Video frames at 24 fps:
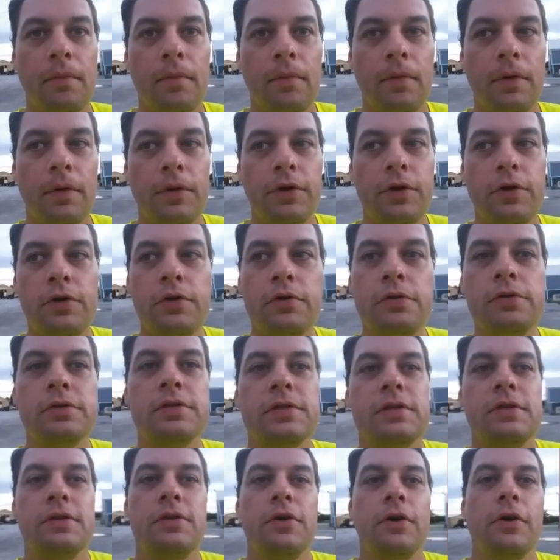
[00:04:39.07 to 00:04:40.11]
use
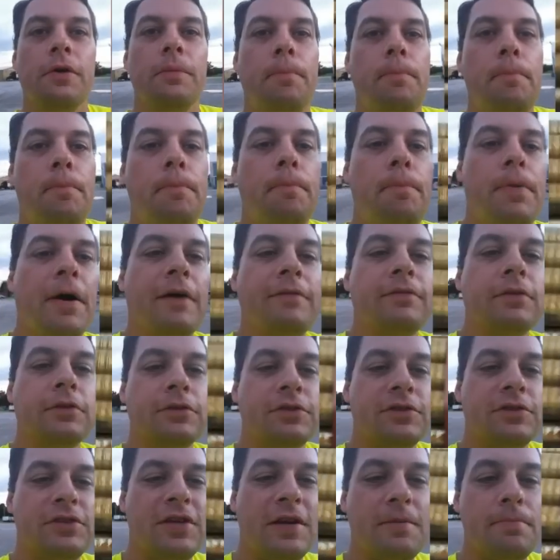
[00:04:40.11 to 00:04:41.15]
your beveled
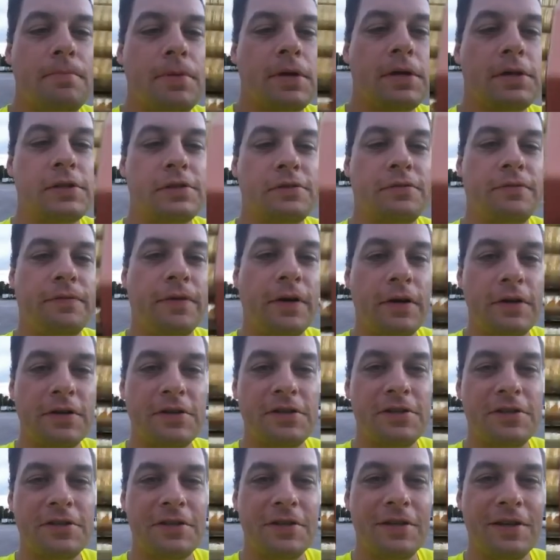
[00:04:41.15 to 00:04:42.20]
timbers
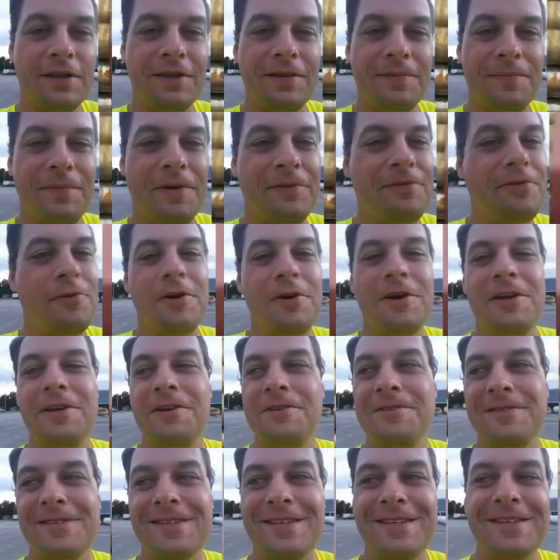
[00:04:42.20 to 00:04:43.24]
first before
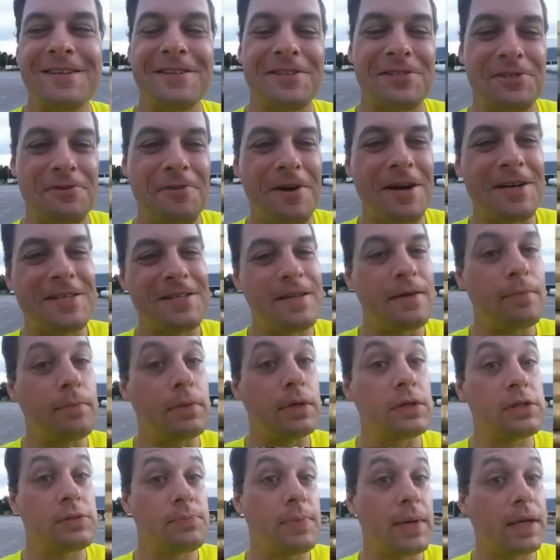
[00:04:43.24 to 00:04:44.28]
using your square
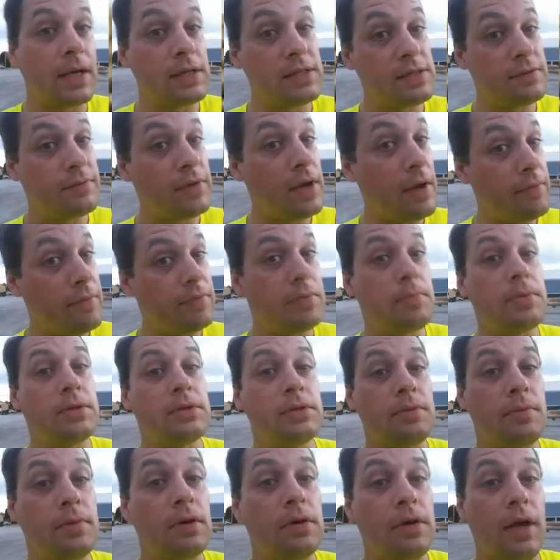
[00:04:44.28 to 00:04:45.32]
timbers, because if you have a build a
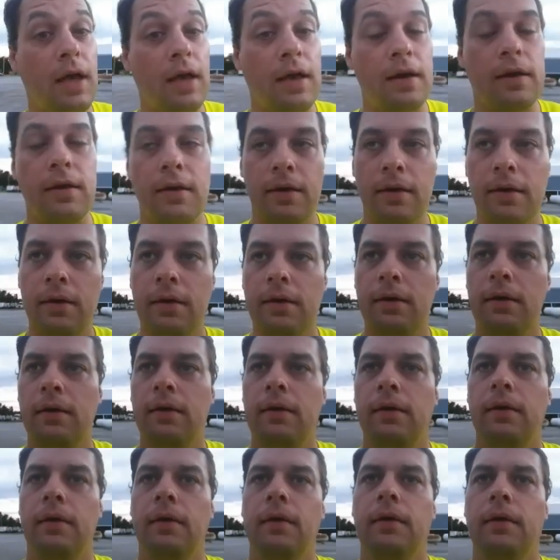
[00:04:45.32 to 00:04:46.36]
bulkhead,
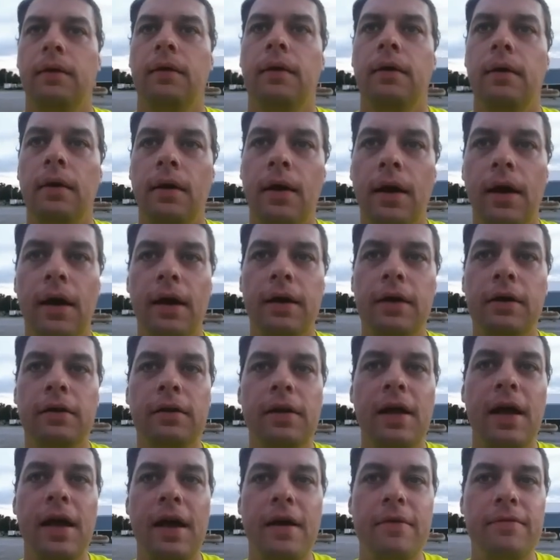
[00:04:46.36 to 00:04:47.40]
you'll
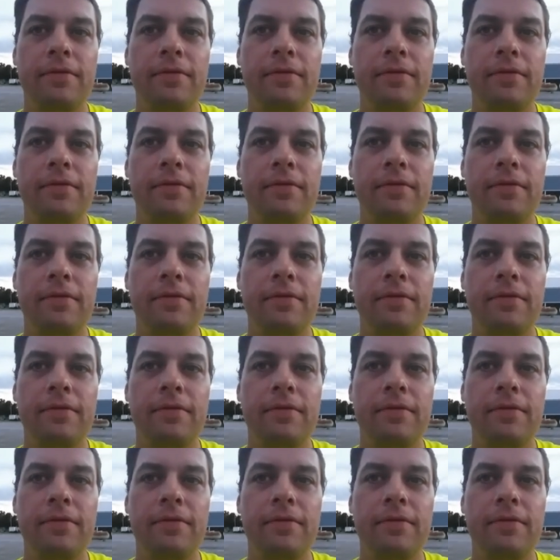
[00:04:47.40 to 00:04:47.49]
have